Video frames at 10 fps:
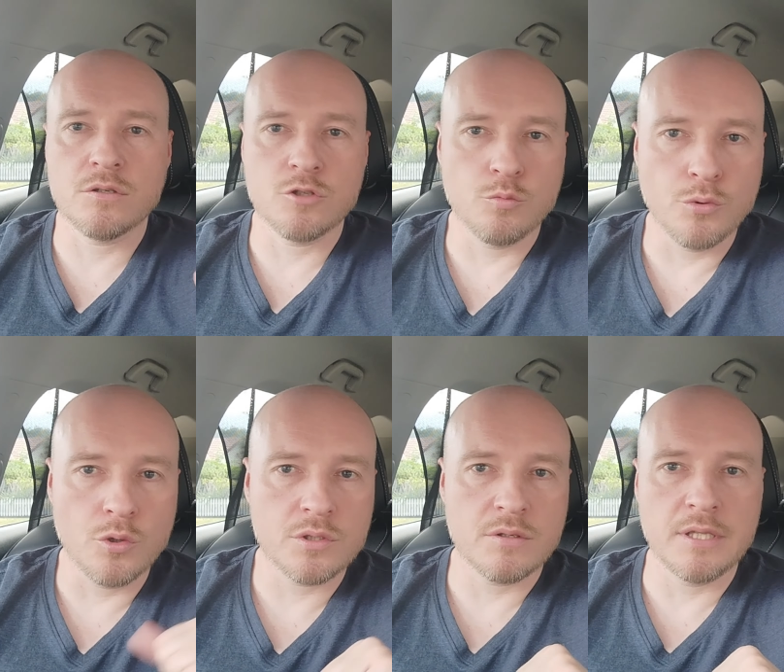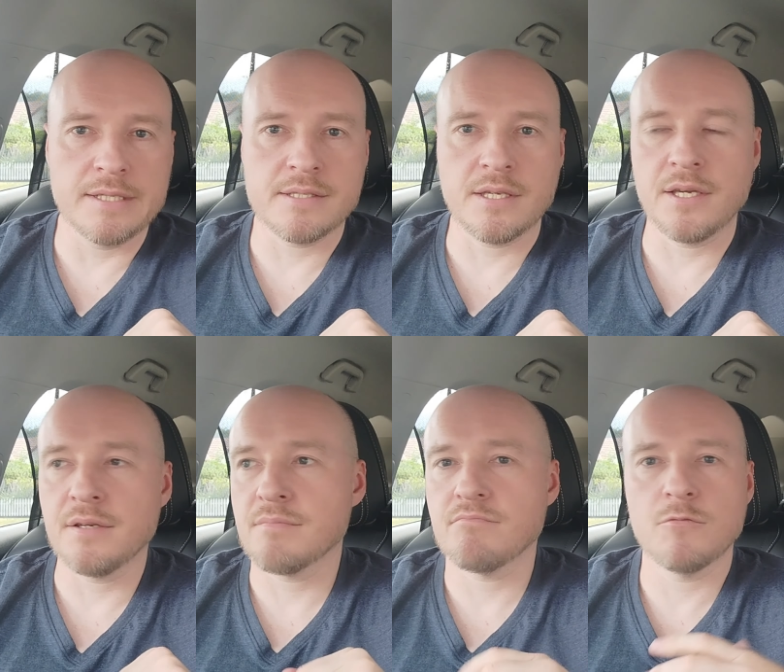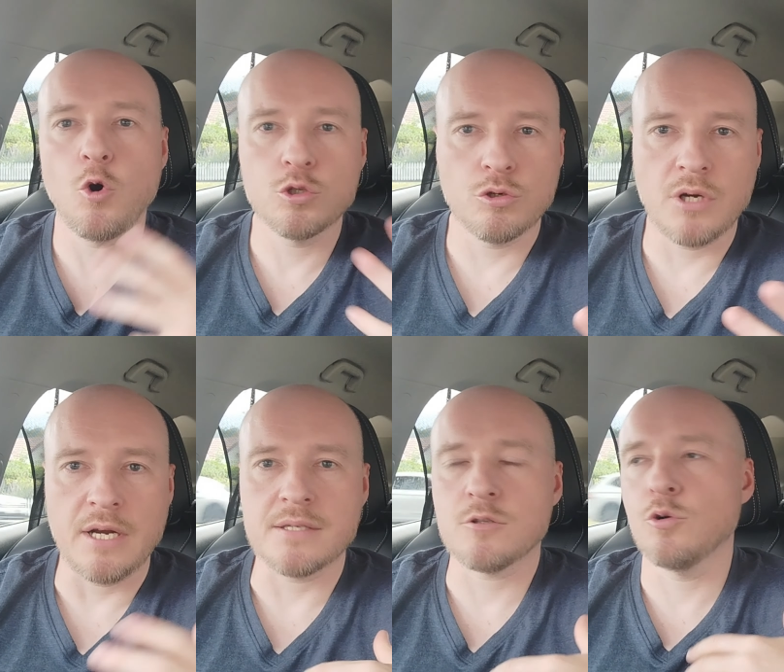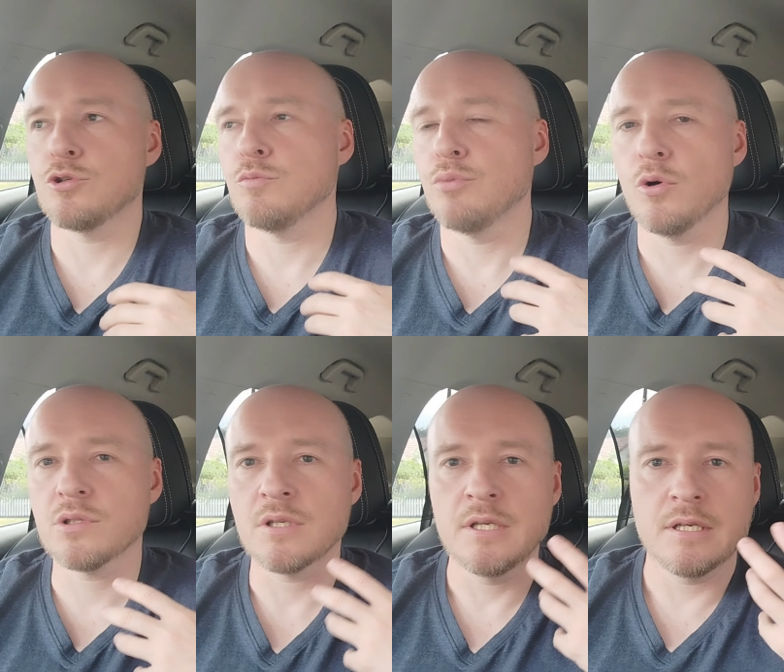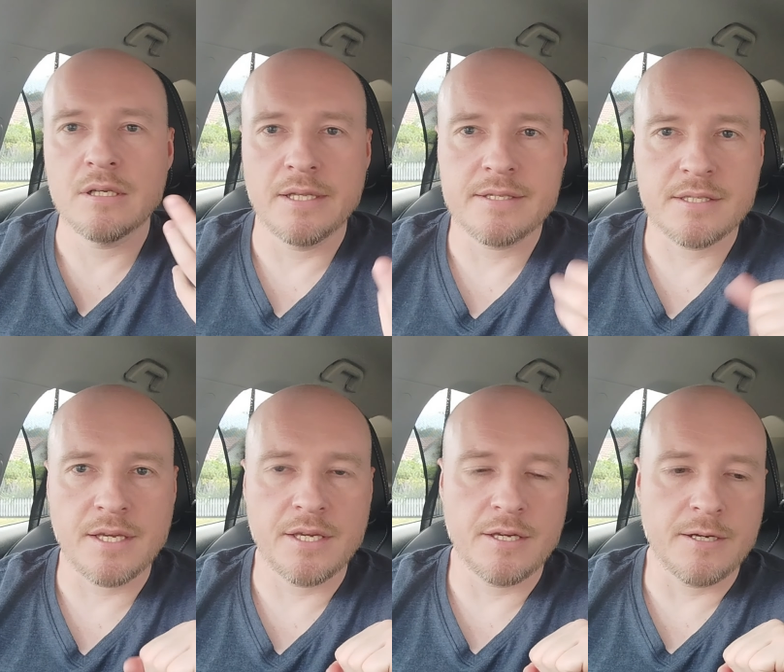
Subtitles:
you bought, let's say, AutoCast, or you bought, let's say,